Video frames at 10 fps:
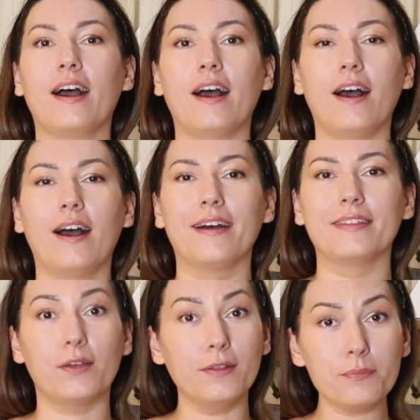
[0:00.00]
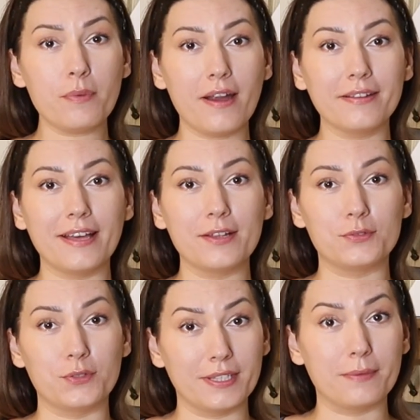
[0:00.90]
The only part that
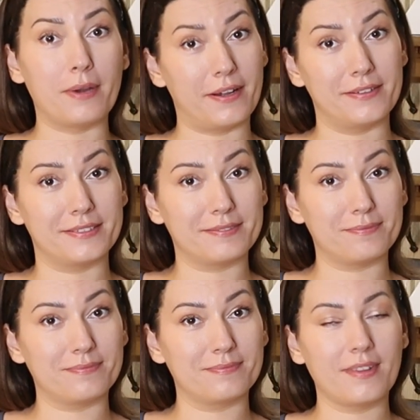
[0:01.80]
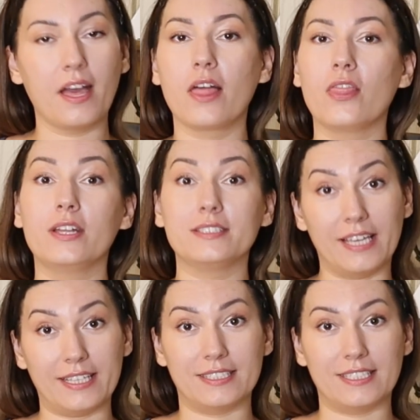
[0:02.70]
really matters, the
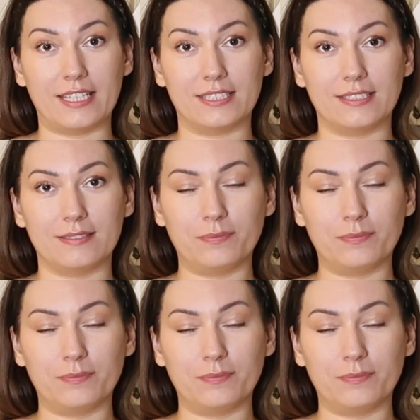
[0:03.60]
taste test.